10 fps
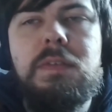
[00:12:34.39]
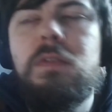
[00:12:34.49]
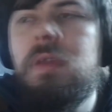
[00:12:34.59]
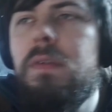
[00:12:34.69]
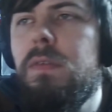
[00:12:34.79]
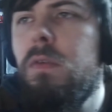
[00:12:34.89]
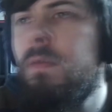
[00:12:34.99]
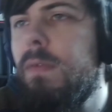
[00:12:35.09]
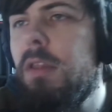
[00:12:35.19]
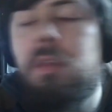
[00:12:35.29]
If
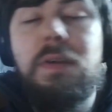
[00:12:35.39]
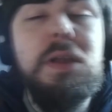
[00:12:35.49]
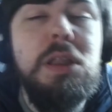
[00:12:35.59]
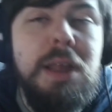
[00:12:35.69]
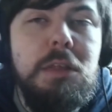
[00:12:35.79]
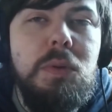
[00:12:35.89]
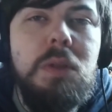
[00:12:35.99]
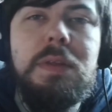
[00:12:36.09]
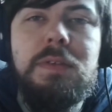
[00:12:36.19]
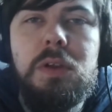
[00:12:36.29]
you this is a very slight
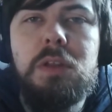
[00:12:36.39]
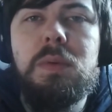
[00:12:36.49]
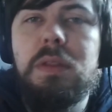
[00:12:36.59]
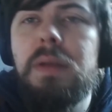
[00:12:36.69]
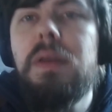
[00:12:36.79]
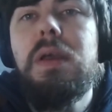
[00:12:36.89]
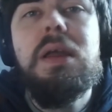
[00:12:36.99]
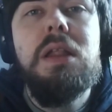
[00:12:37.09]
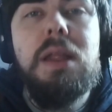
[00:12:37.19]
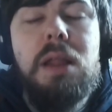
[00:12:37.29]
spoiler, but if you look into it though,
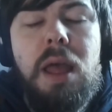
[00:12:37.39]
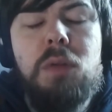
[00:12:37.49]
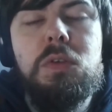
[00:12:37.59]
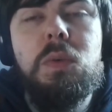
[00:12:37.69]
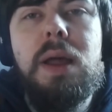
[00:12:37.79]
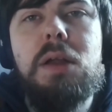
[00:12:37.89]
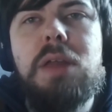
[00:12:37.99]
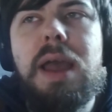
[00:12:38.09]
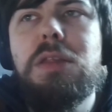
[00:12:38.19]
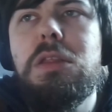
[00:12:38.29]
Outer Wilds
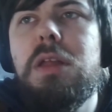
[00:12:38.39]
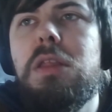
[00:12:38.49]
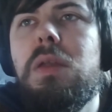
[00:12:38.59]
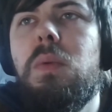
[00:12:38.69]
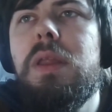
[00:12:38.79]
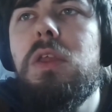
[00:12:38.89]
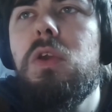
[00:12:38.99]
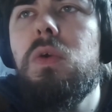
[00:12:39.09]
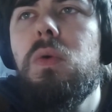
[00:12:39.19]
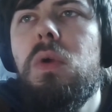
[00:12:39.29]
has a sense that when
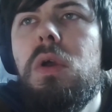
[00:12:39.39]
you